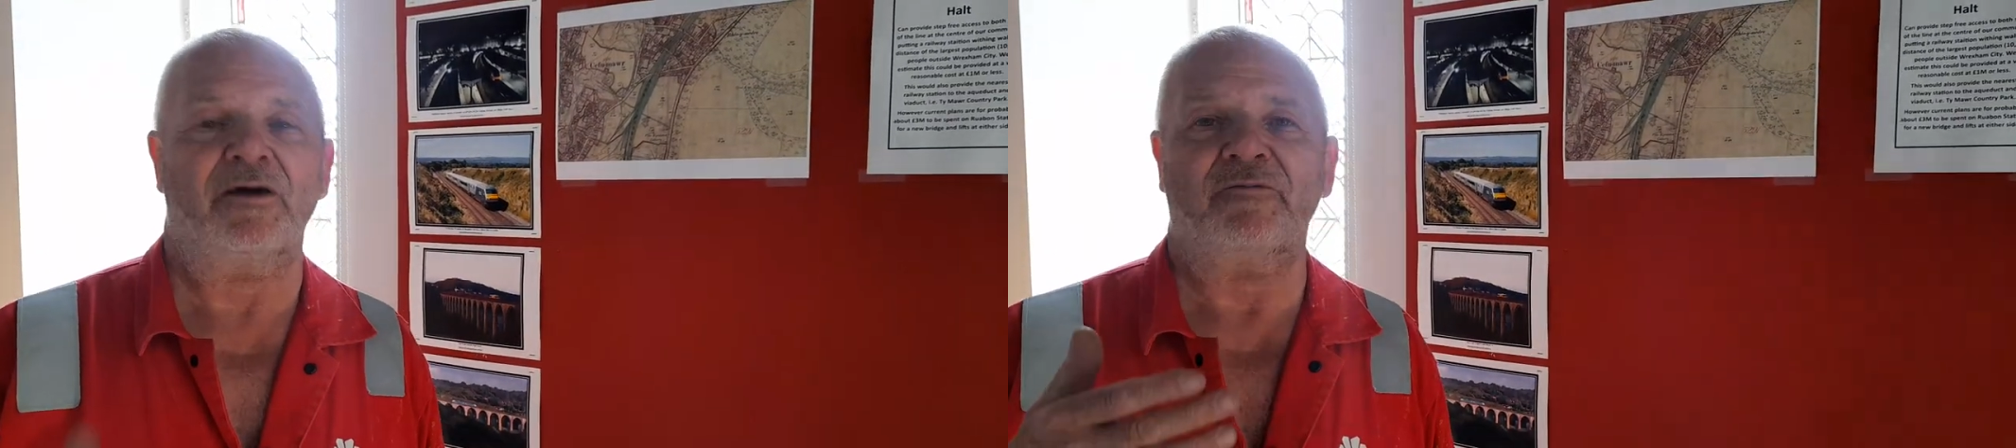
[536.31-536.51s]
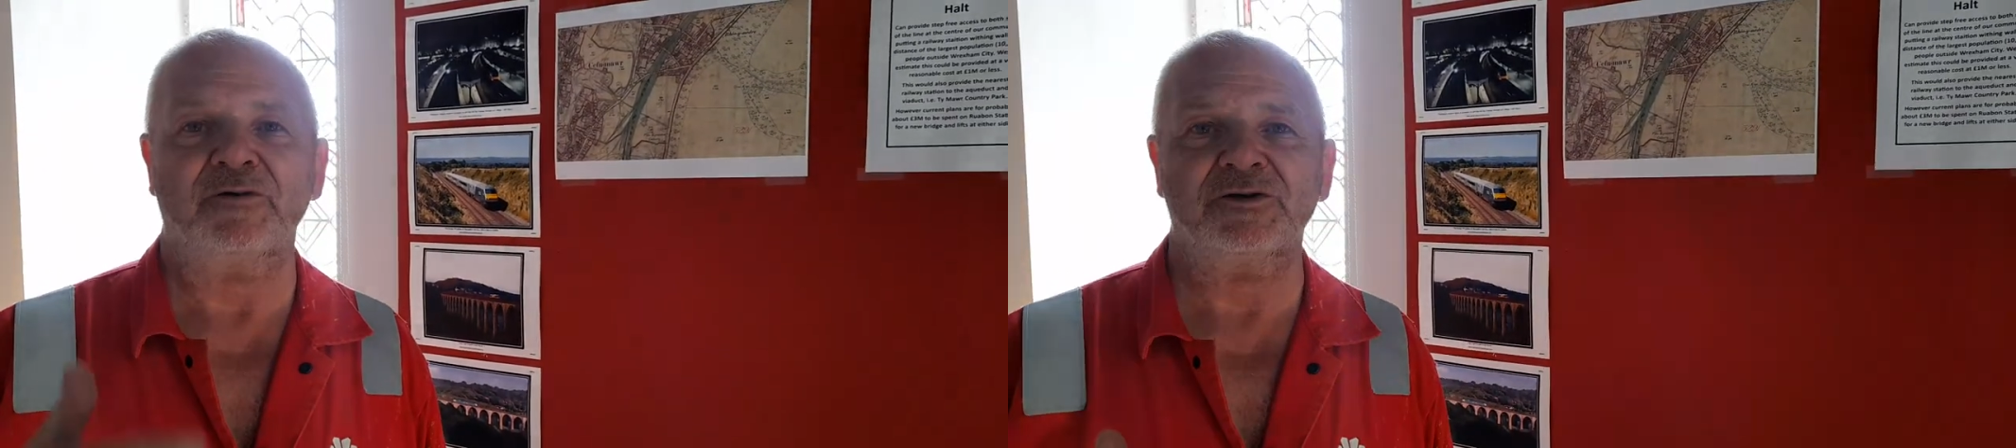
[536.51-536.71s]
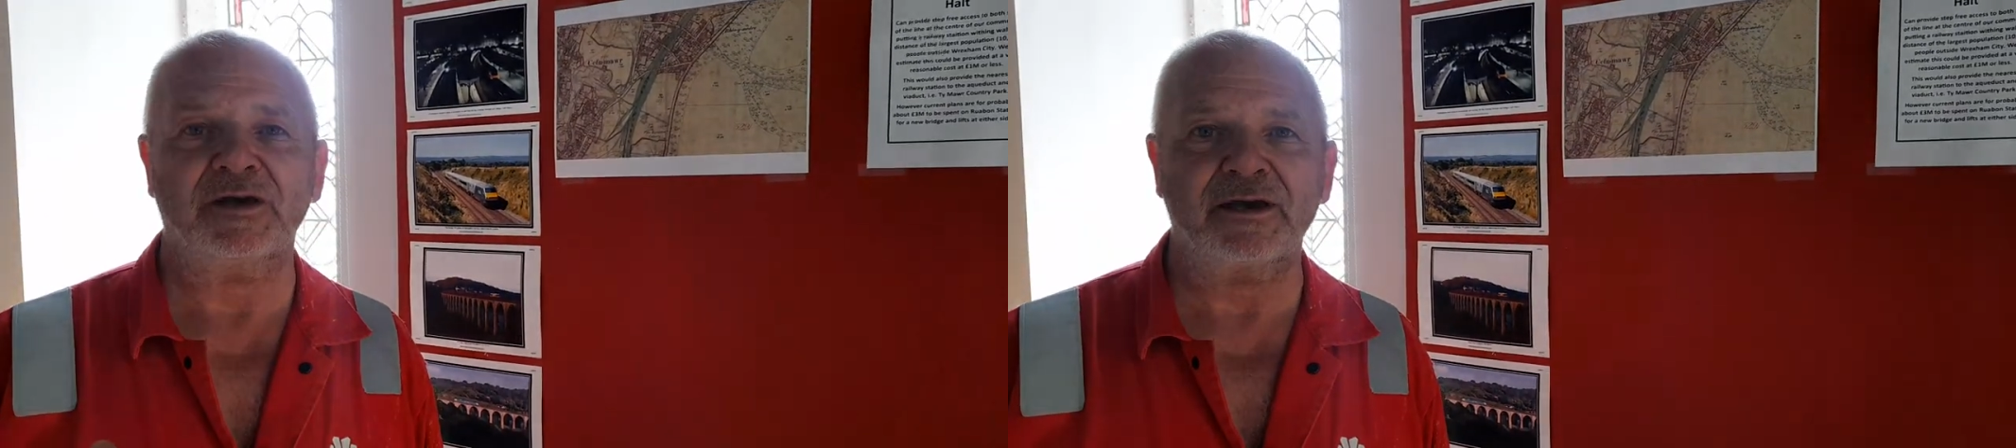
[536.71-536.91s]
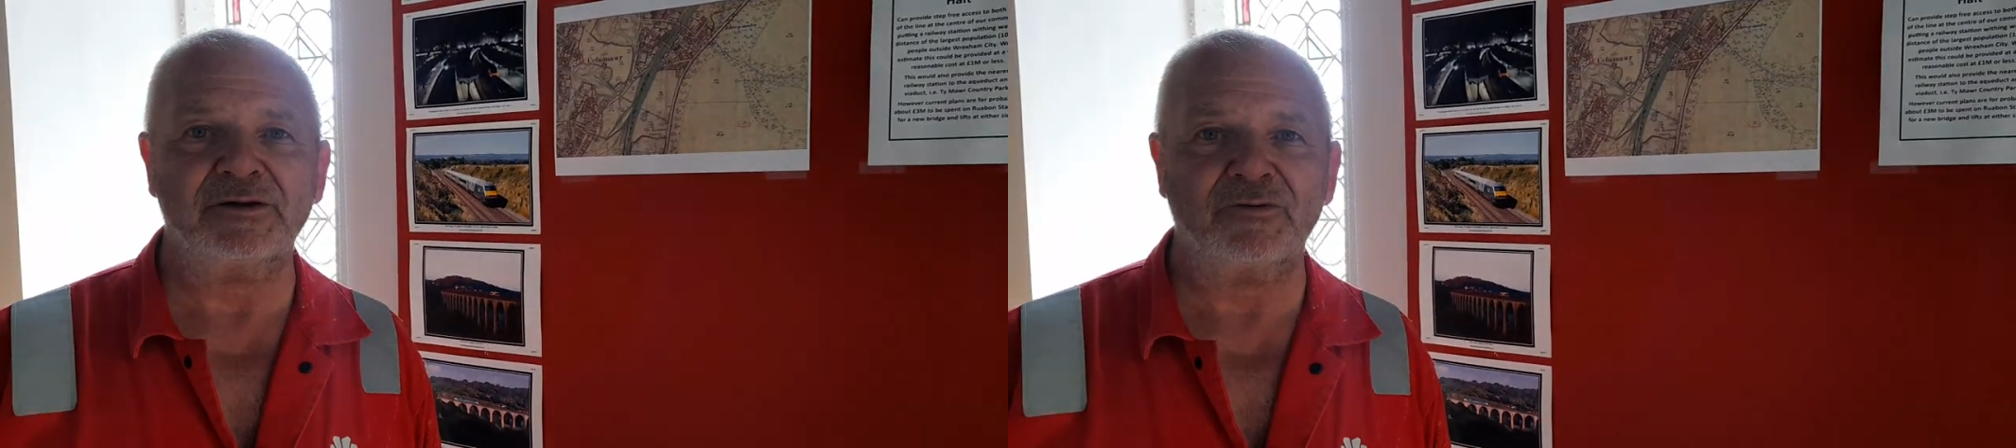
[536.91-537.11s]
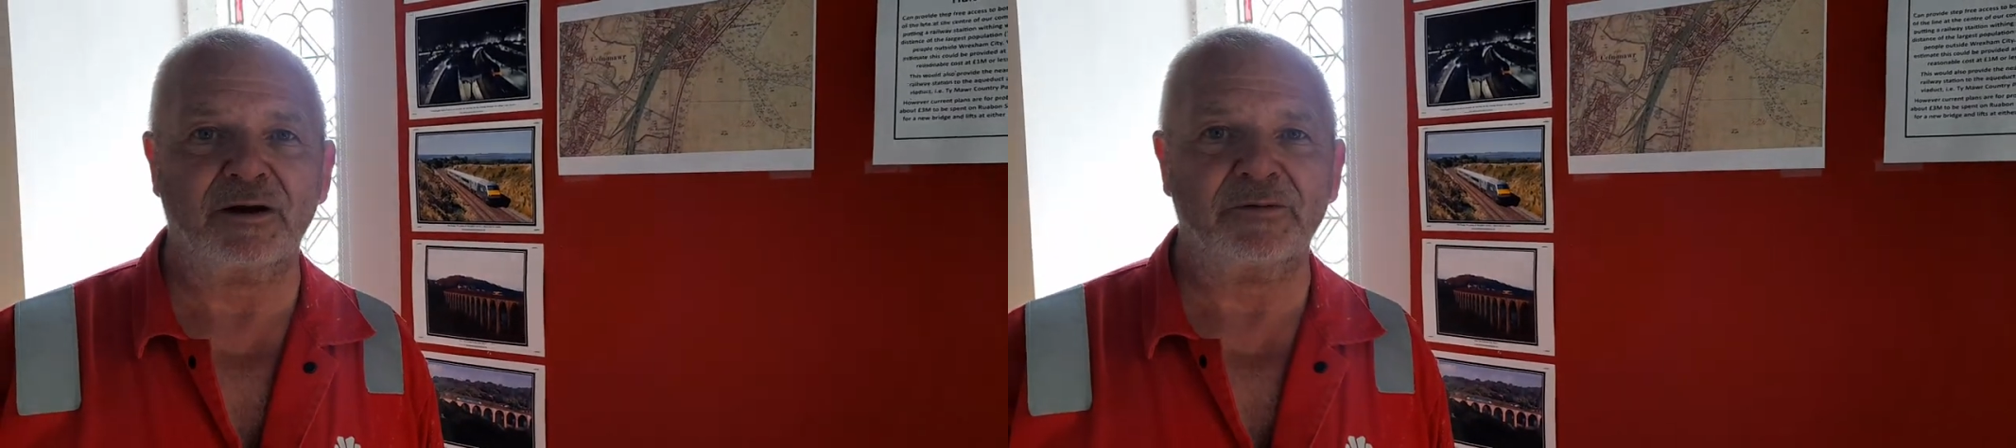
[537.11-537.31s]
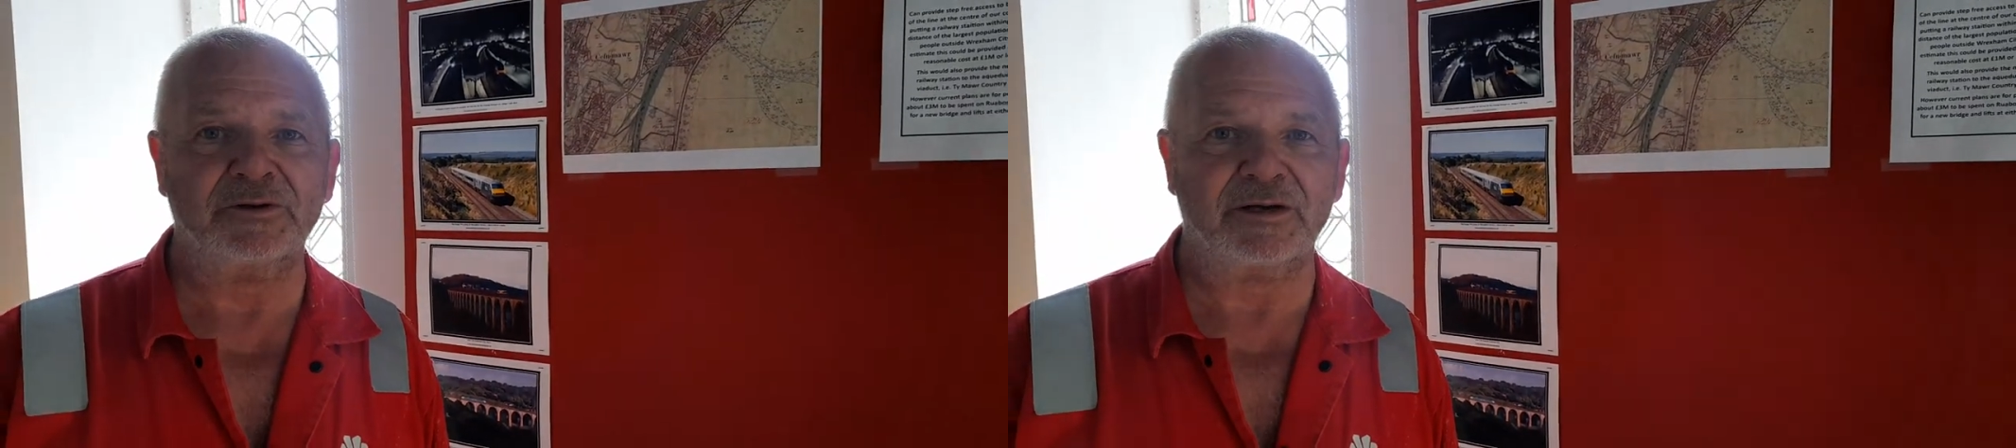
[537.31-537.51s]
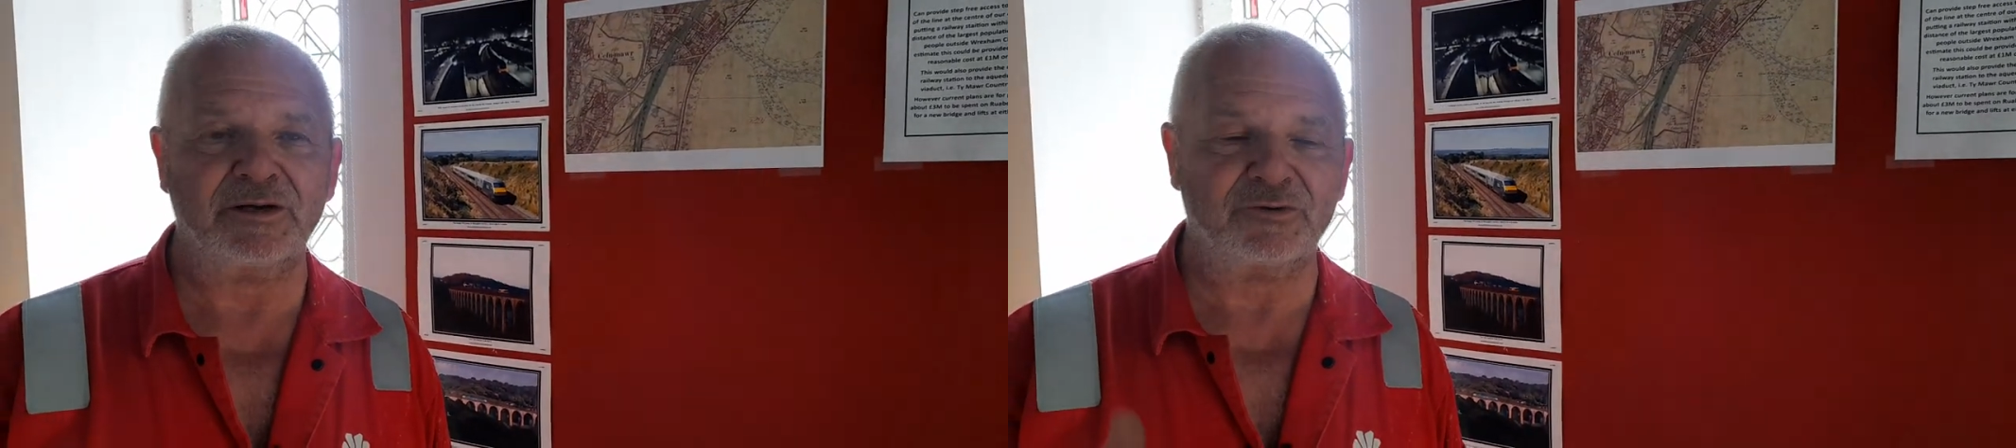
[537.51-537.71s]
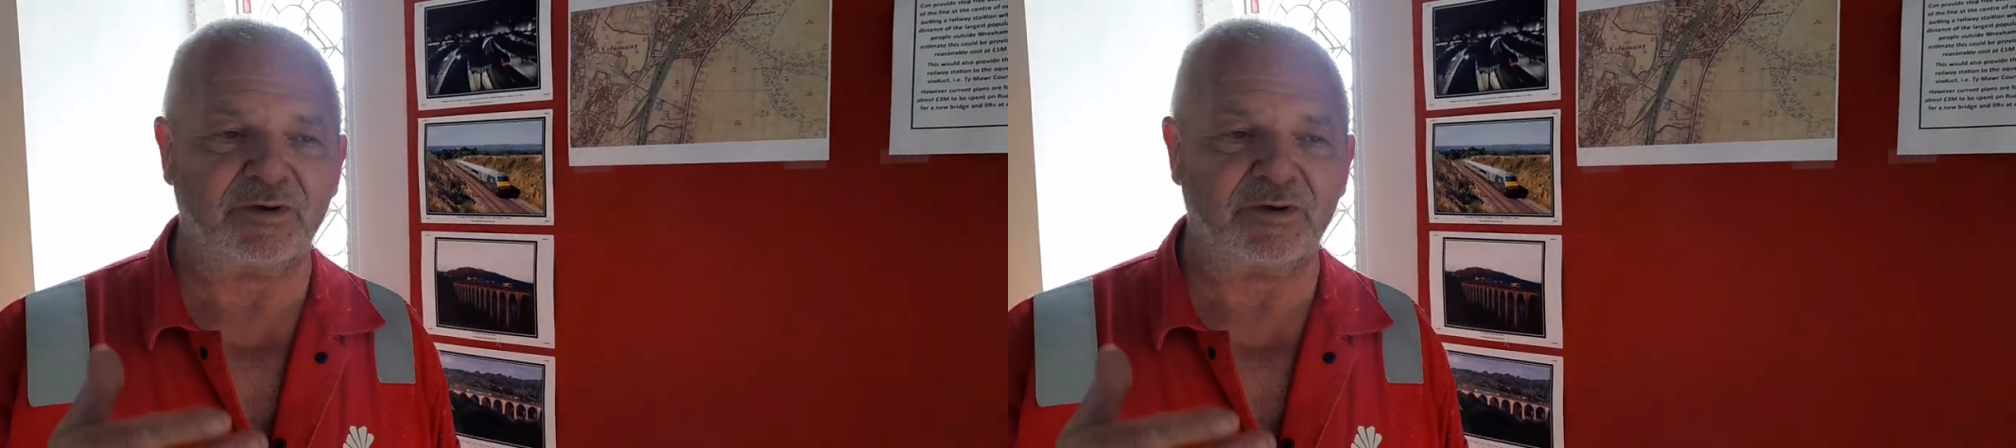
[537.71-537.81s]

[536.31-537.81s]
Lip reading: Now, for us to get to Rowabon Station,